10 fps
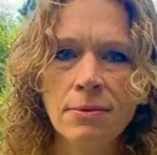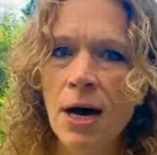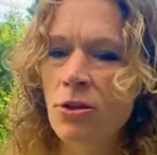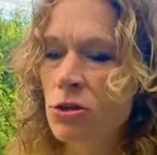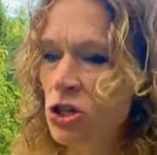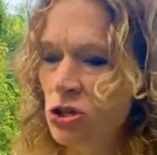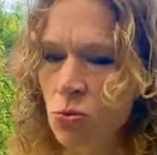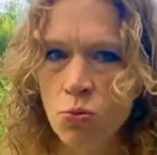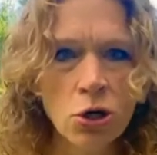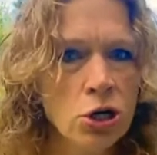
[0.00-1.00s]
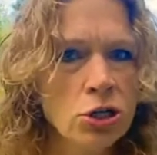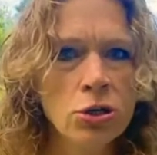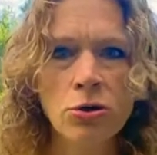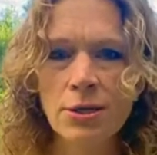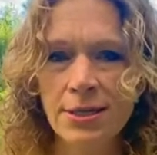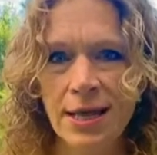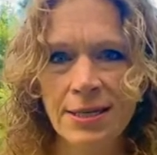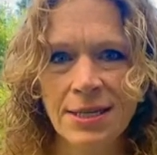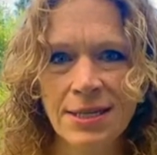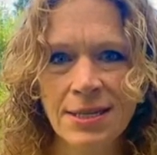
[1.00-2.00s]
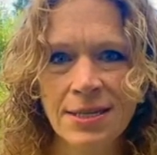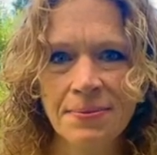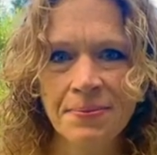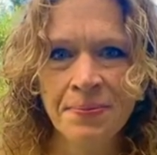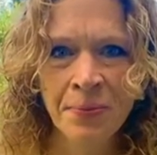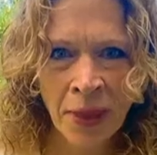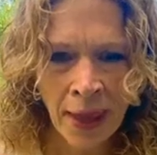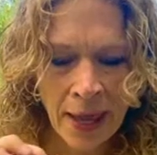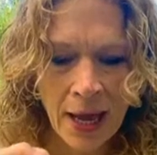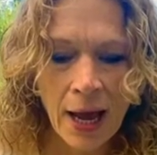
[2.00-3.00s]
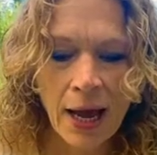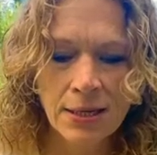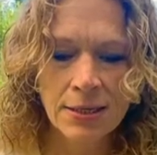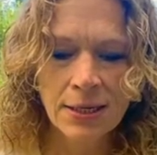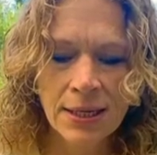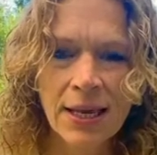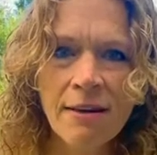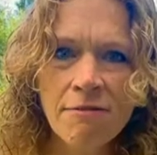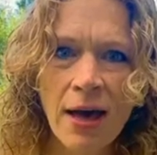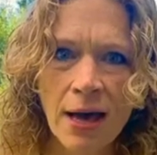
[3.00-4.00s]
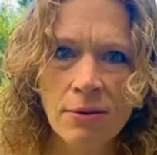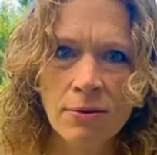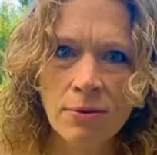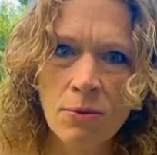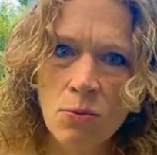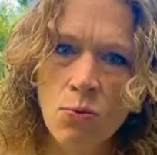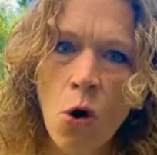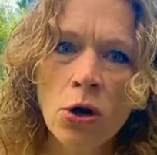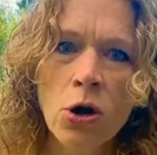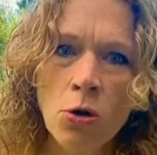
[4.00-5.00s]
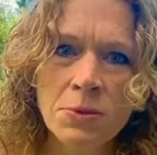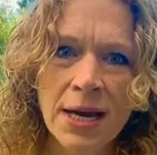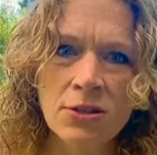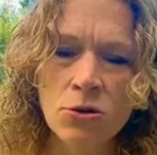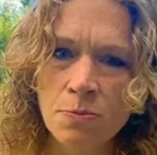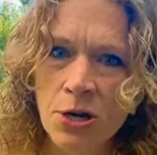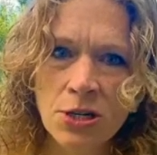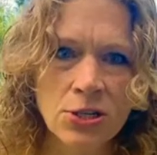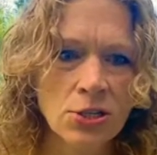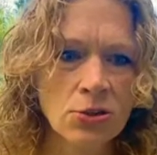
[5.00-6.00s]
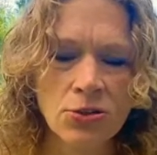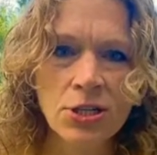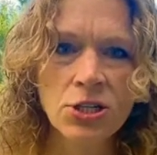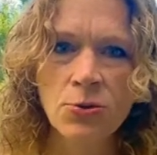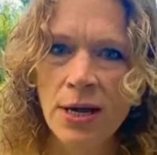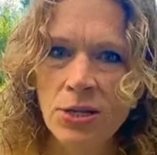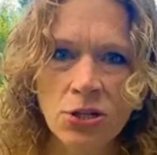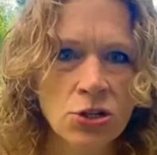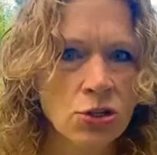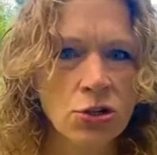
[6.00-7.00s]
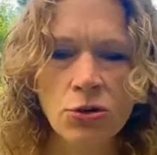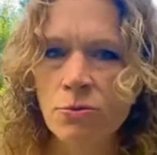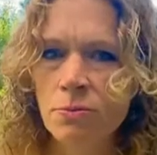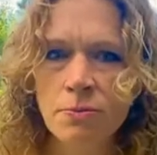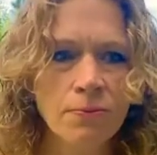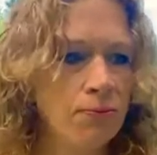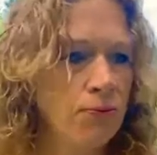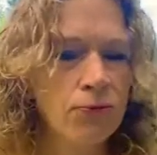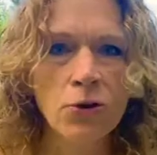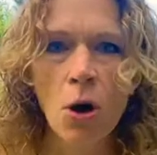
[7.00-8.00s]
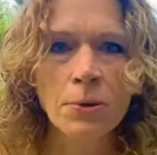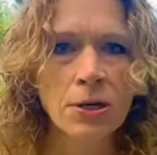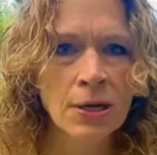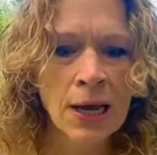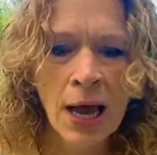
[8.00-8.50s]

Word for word: either just a word or a sentence, and give that one object or person or situation or phenomenon